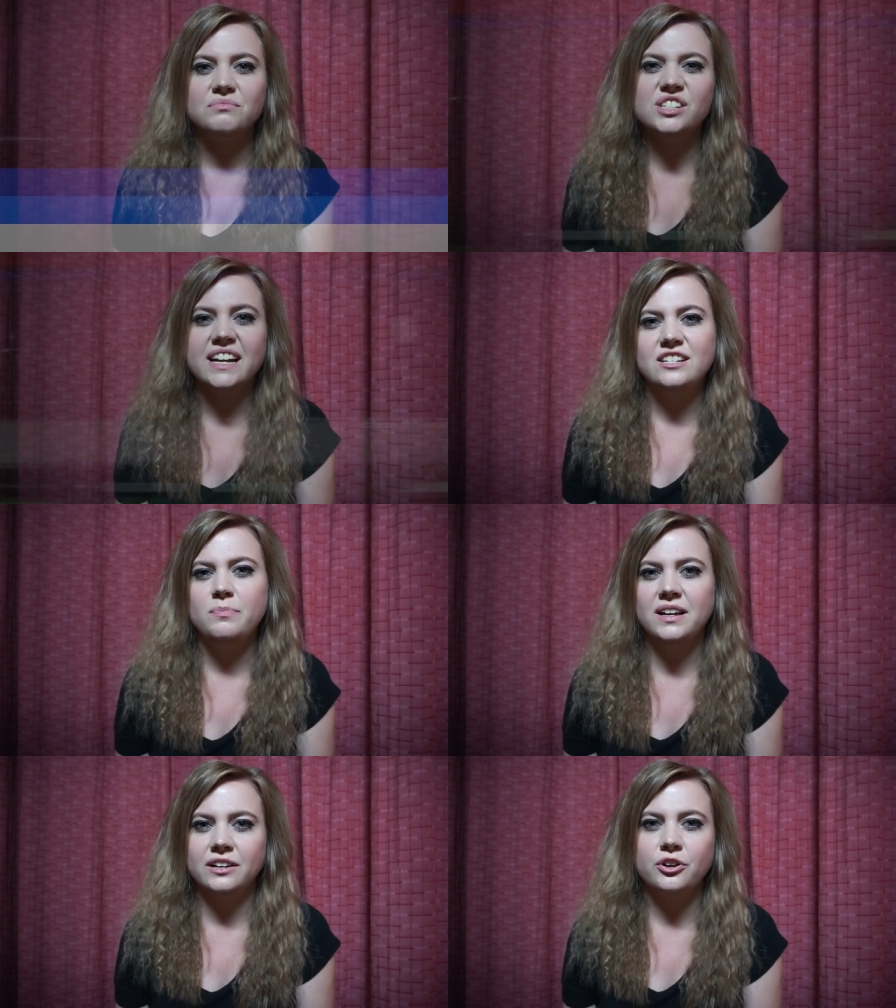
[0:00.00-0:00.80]
said to
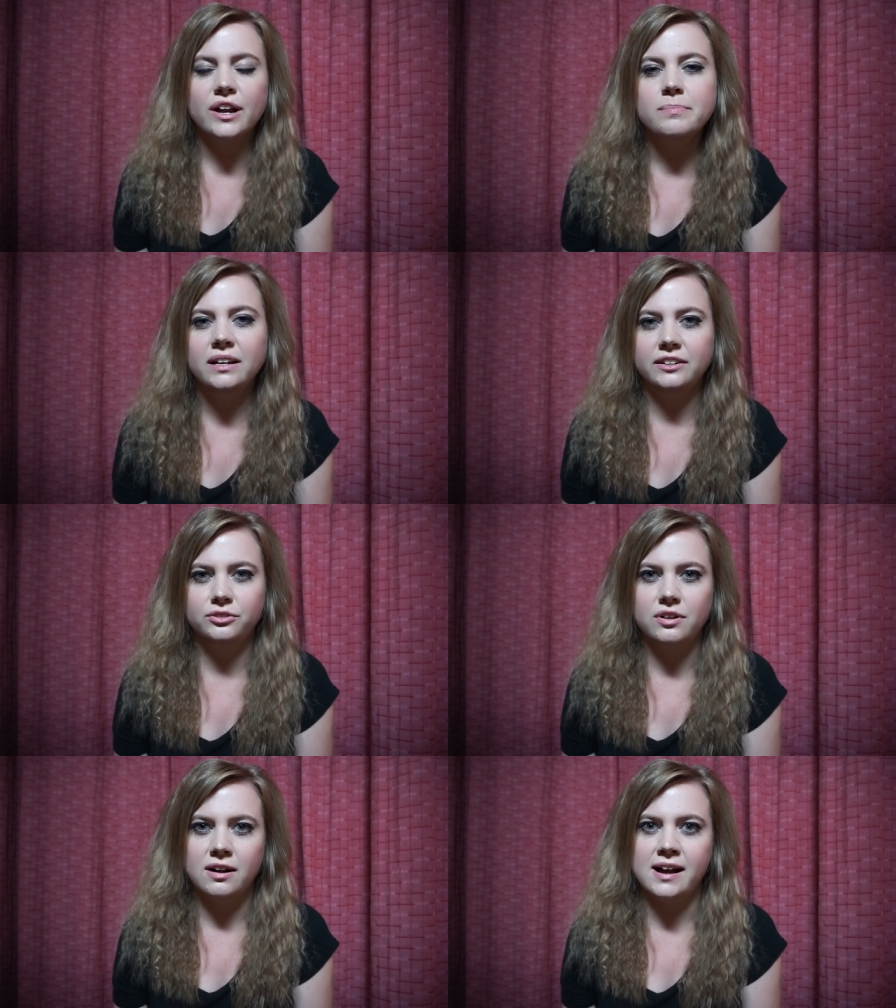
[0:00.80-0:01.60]
be a creepy
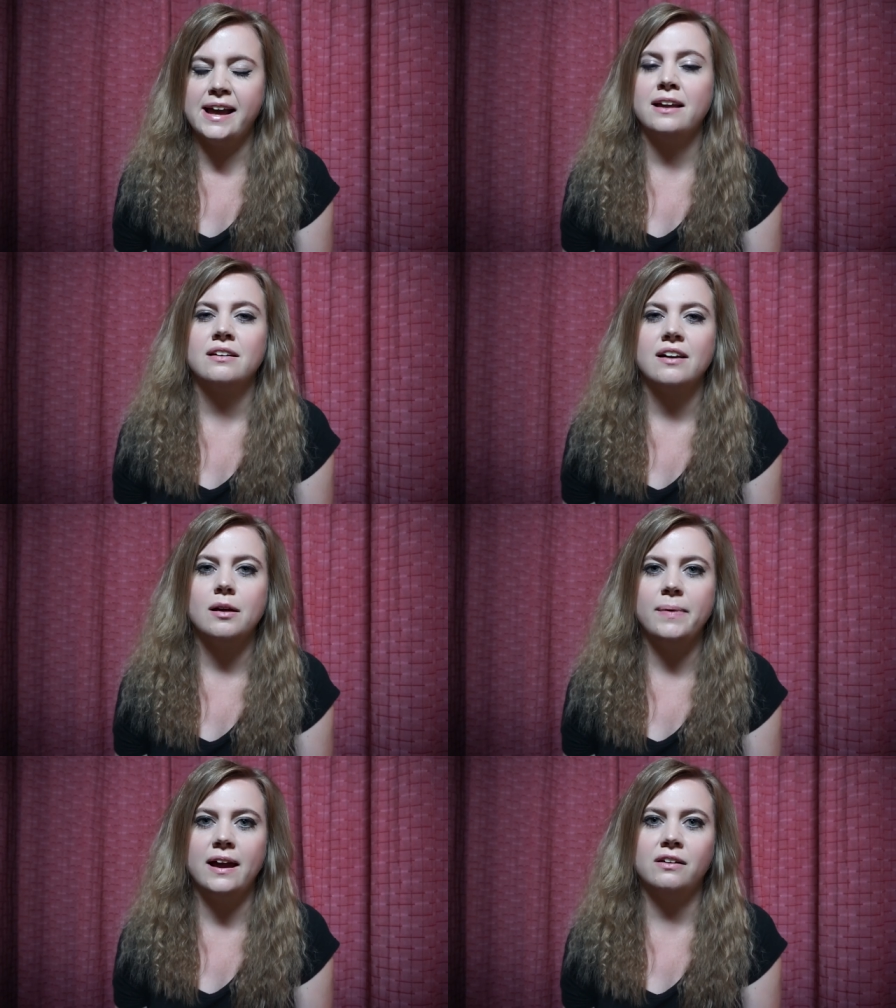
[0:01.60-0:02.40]
little guy,
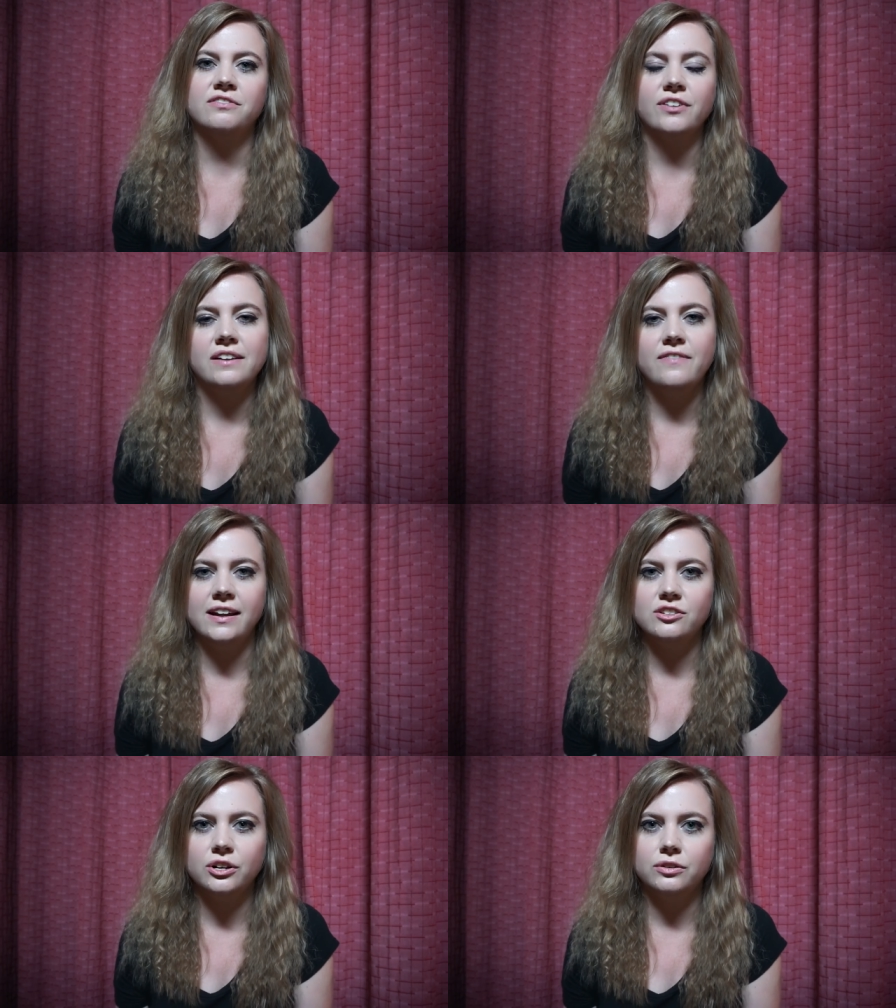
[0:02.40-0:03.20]
about 3
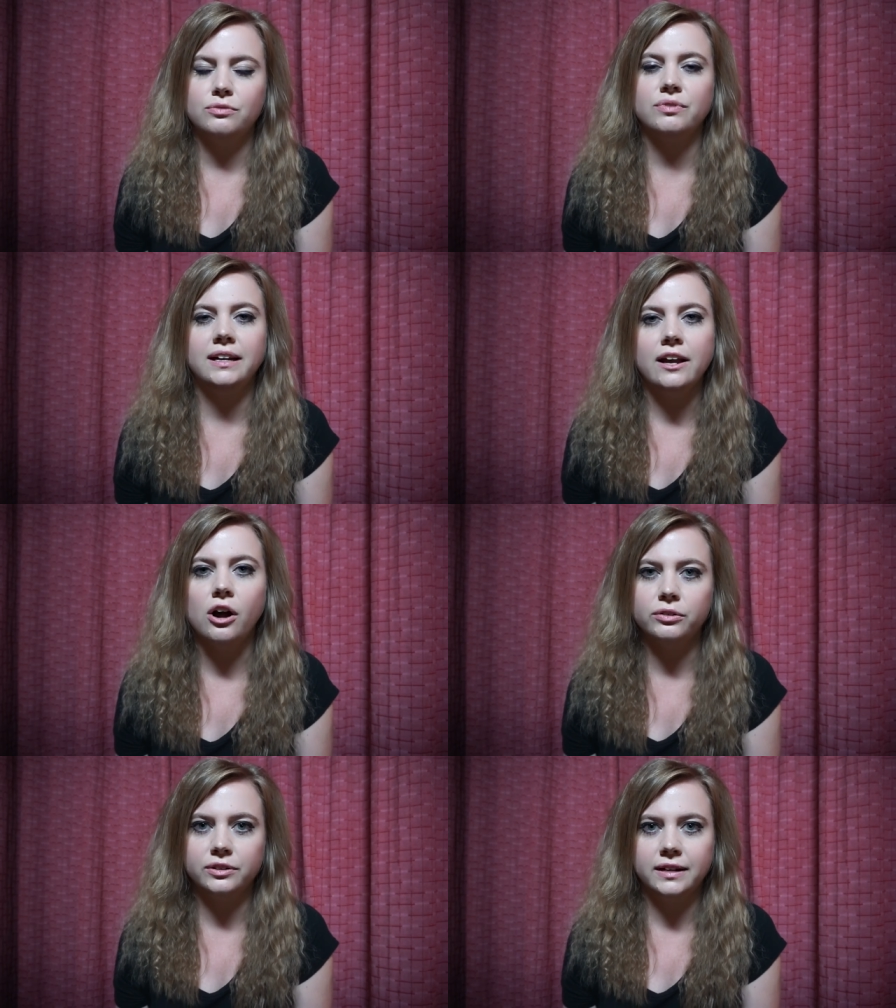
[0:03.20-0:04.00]
feet tall, really
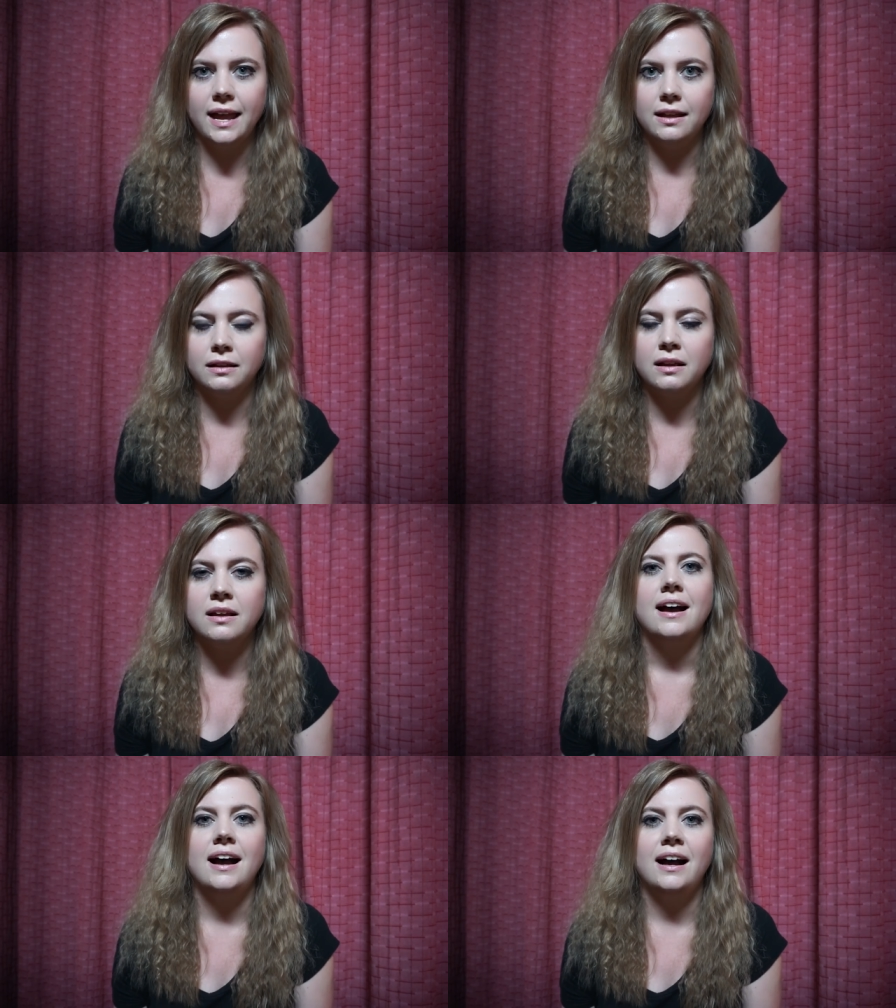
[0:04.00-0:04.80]
old looking,